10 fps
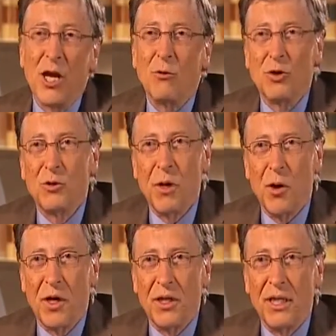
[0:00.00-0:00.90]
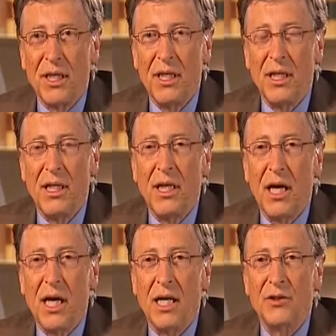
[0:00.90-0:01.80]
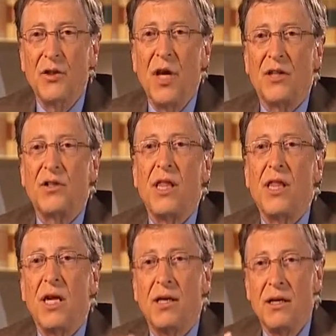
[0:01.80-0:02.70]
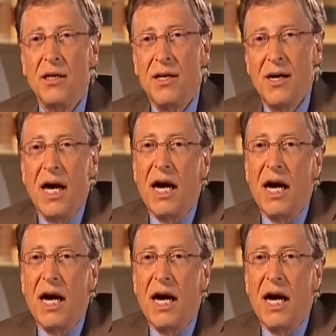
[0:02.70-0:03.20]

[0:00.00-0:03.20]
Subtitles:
general spirit, and so yes, I think